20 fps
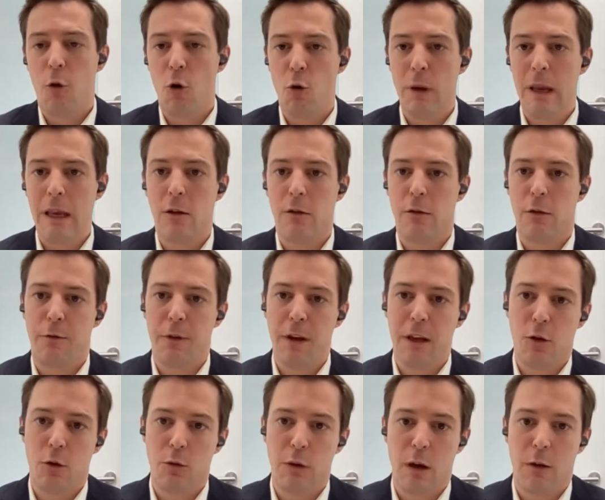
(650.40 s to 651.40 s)
following on the
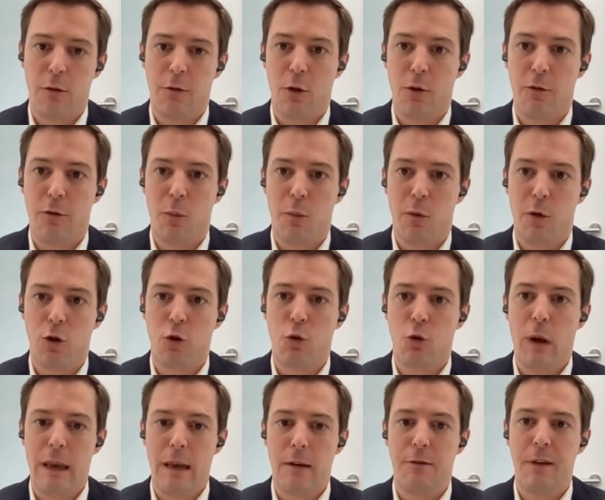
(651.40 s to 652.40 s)
victory of November
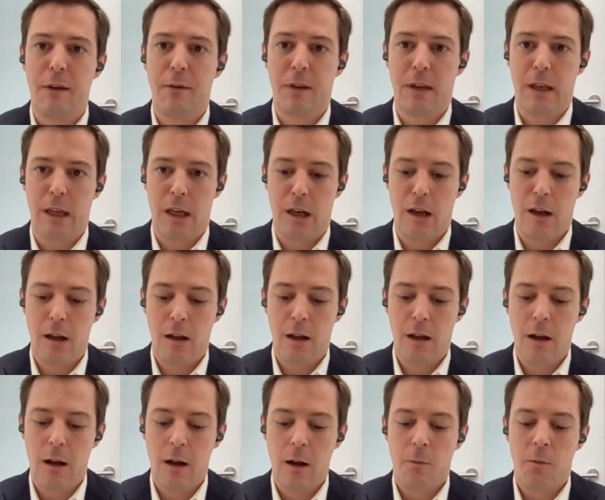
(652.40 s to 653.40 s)
2015,
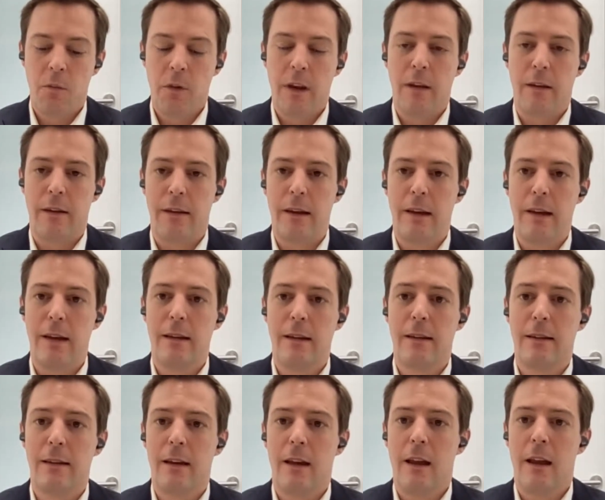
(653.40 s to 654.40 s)

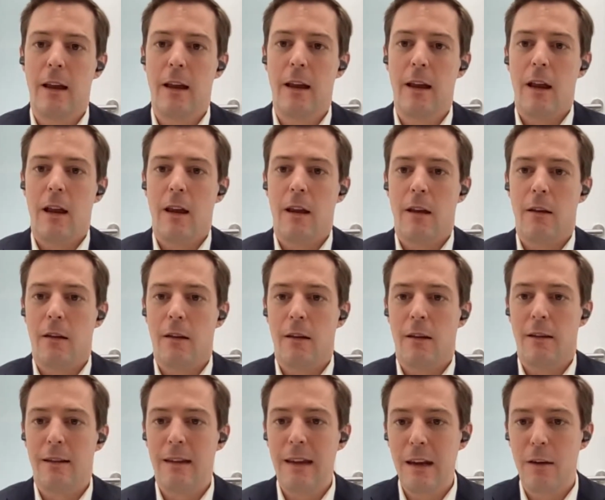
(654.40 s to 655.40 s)
this
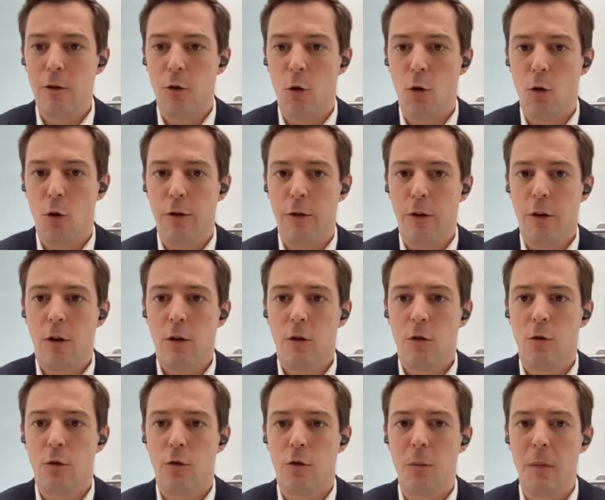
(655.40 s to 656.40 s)
signaled
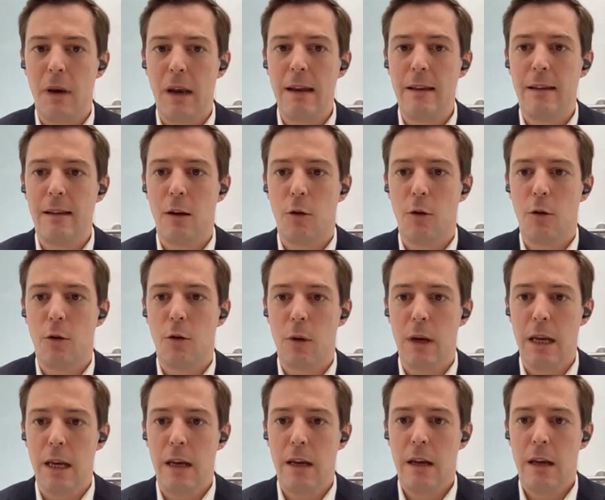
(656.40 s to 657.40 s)
to the
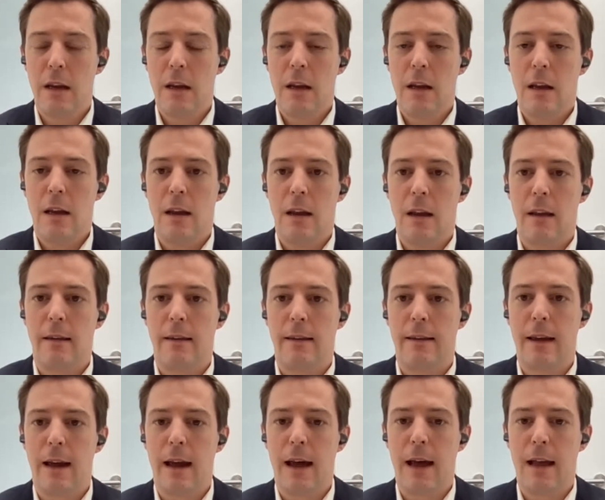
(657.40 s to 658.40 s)
military
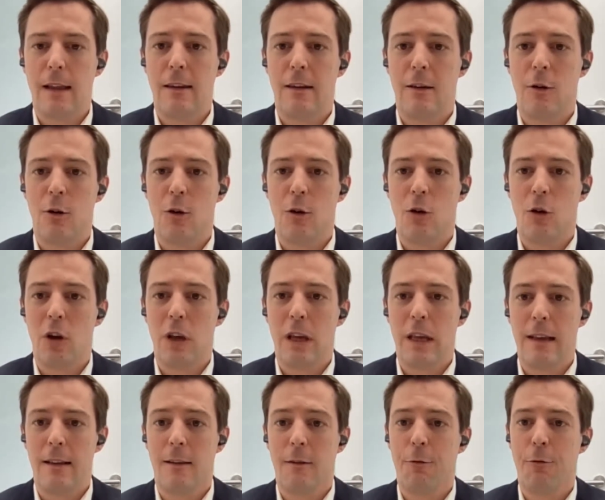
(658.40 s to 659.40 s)
that uh,
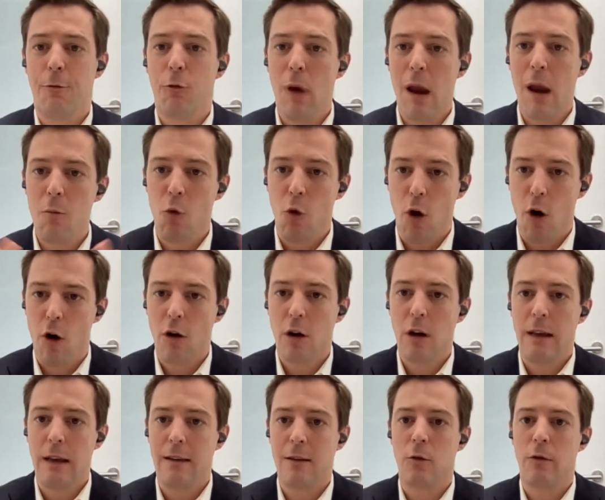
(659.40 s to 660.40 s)
its framework,
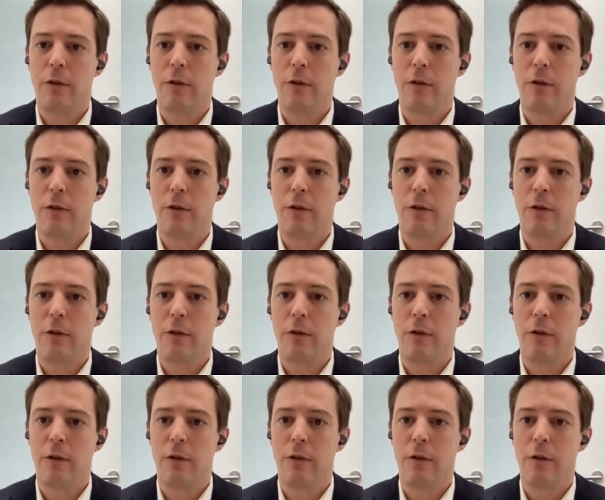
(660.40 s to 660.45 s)
its